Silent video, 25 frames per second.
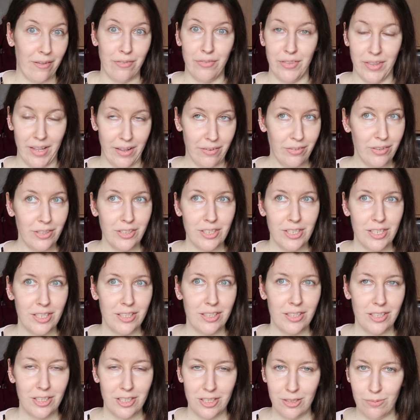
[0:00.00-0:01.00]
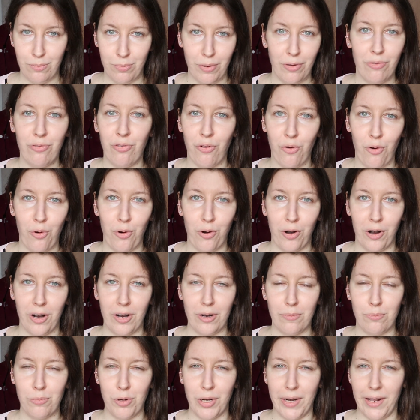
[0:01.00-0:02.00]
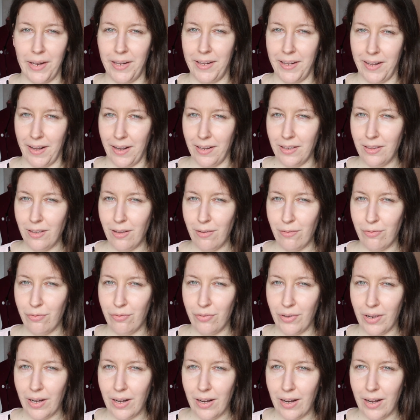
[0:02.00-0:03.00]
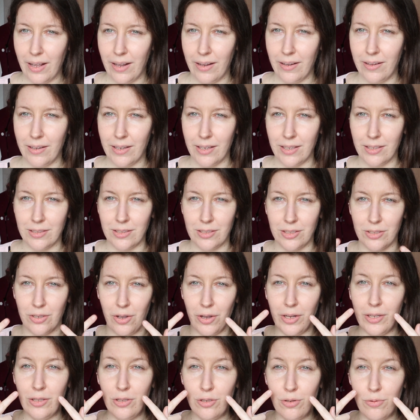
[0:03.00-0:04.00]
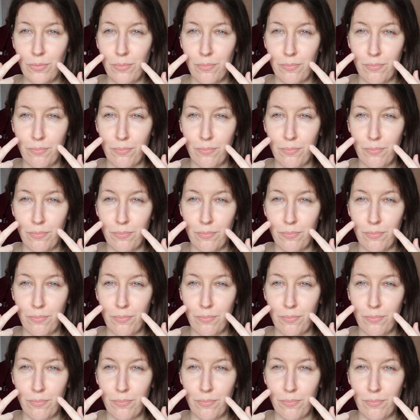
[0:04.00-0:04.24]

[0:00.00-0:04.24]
I've never seen this before, but I kind of feel like it's going to